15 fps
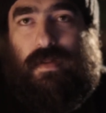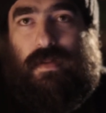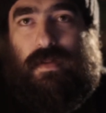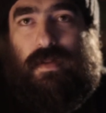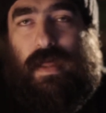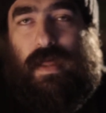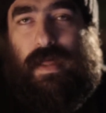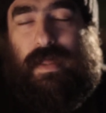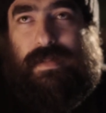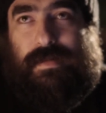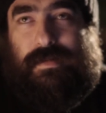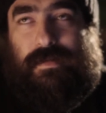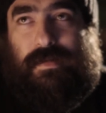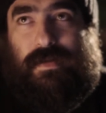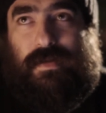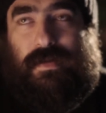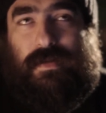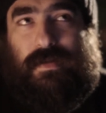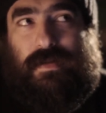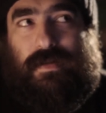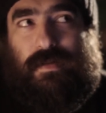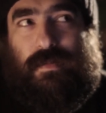and
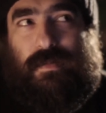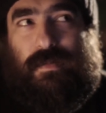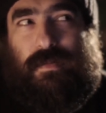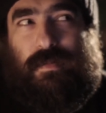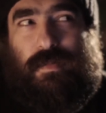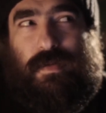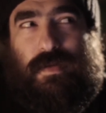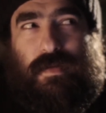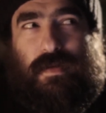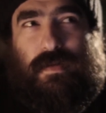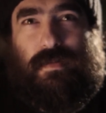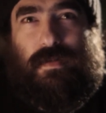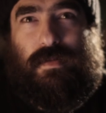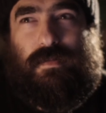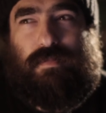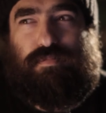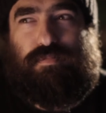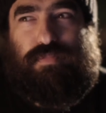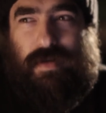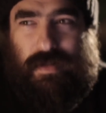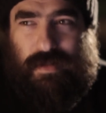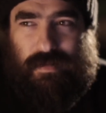the music was
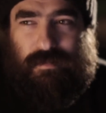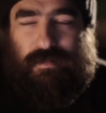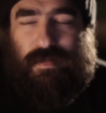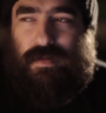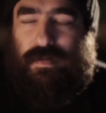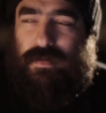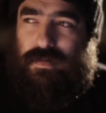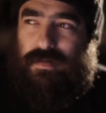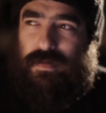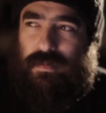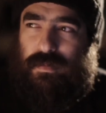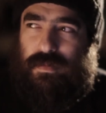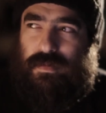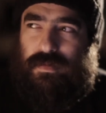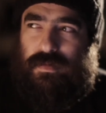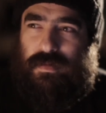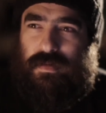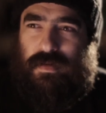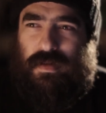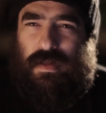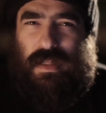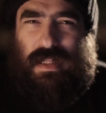brilliant because it was
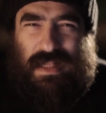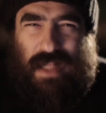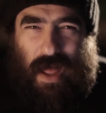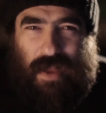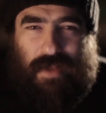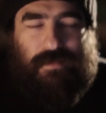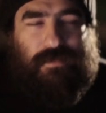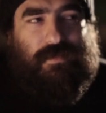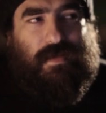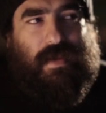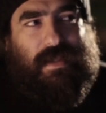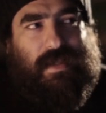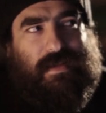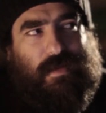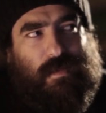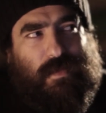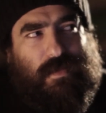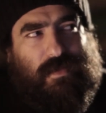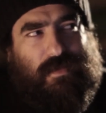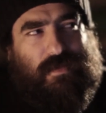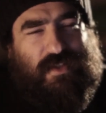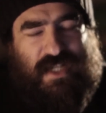live and it
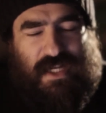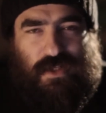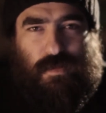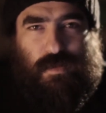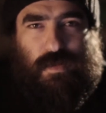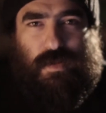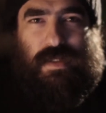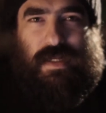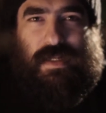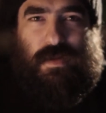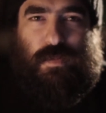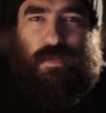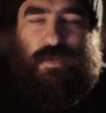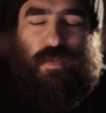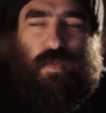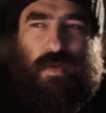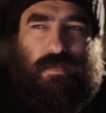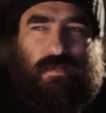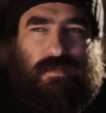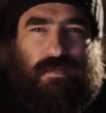was genuine, and it was what